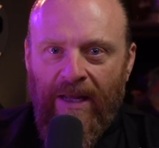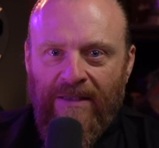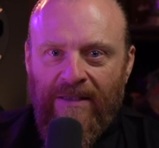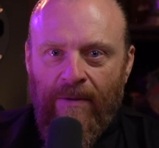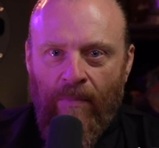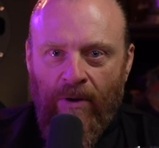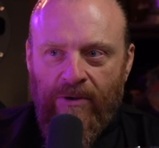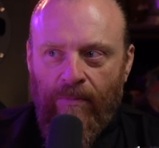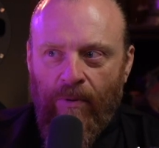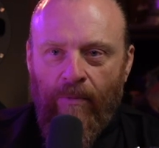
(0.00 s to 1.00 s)
is the
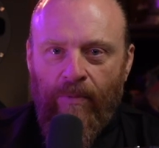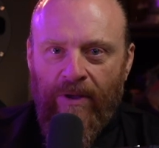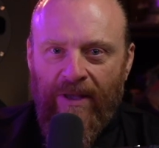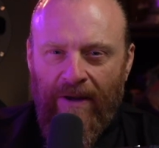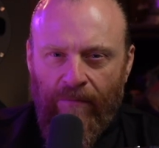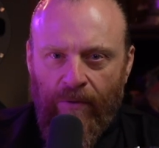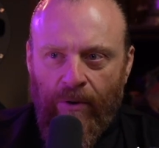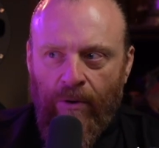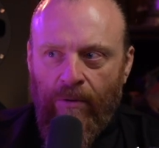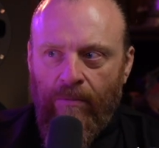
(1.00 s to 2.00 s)
most appropriate thing for
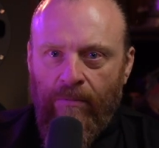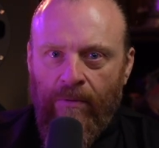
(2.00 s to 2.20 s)
you.